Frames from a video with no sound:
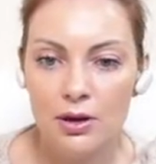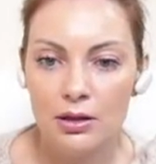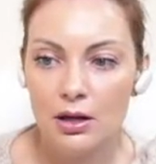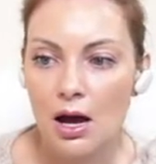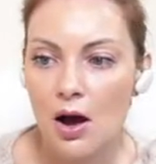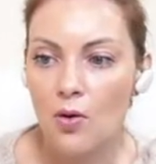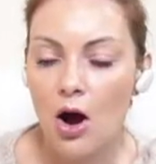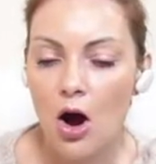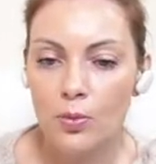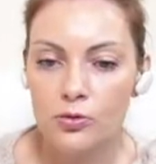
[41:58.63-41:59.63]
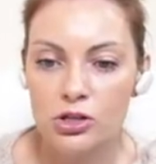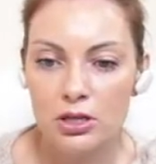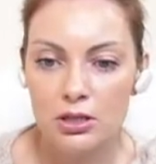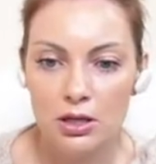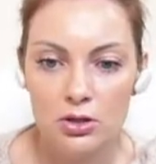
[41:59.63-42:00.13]
different color
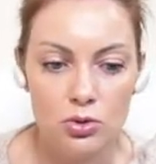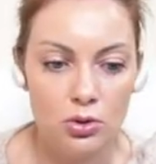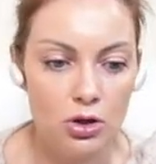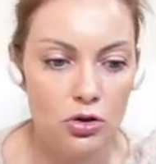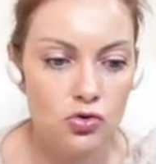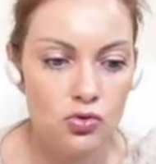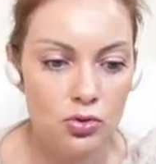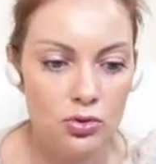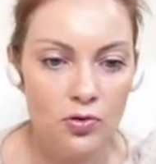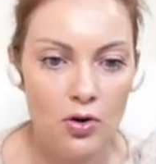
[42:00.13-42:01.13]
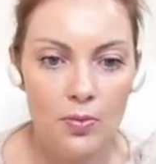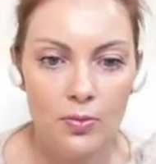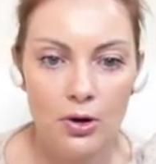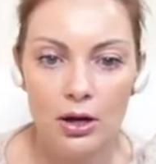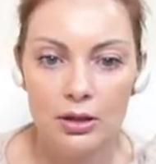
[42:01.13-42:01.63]
options that you can choose
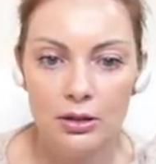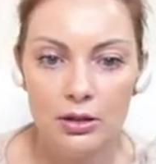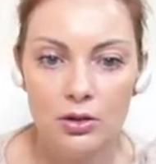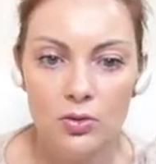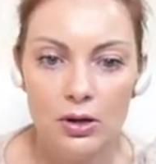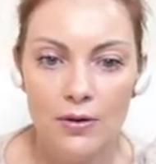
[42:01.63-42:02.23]
from. Currently